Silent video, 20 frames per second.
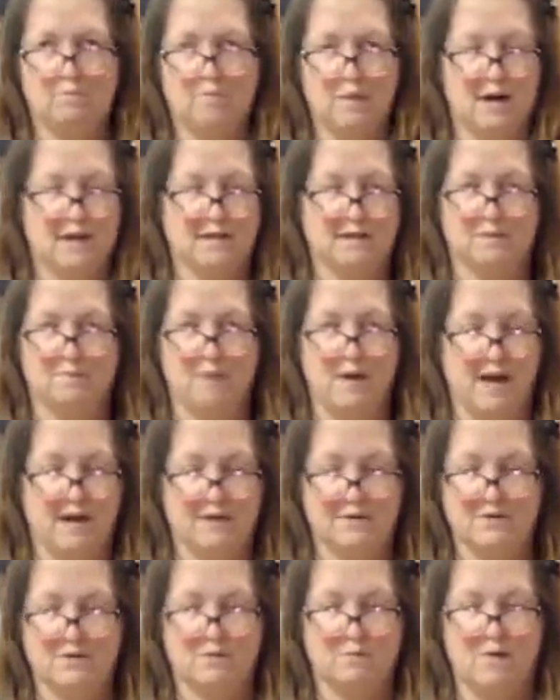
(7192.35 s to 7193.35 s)
pots and
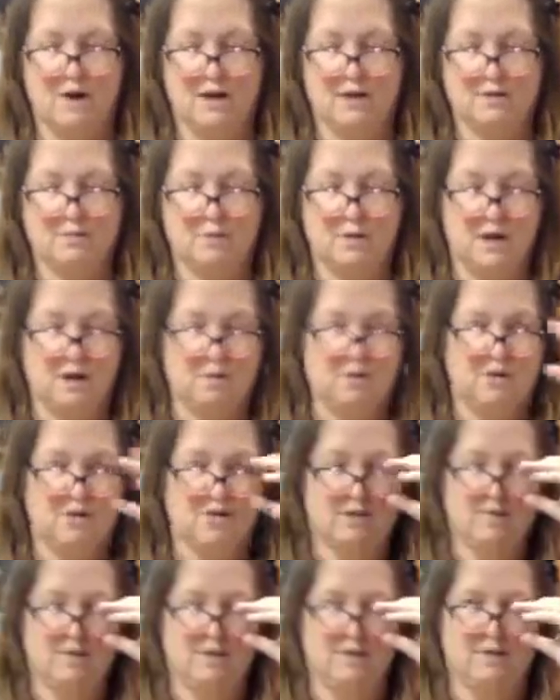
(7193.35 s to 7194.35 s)
pans to wash pretty much
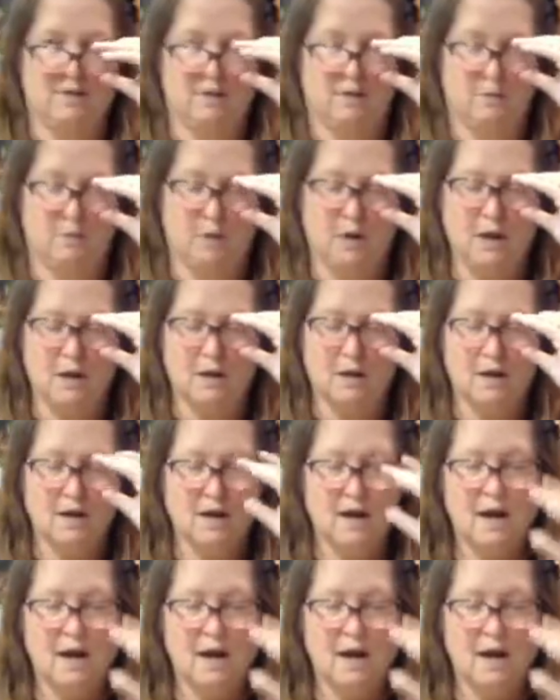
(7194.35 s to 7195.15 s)
the rest of the week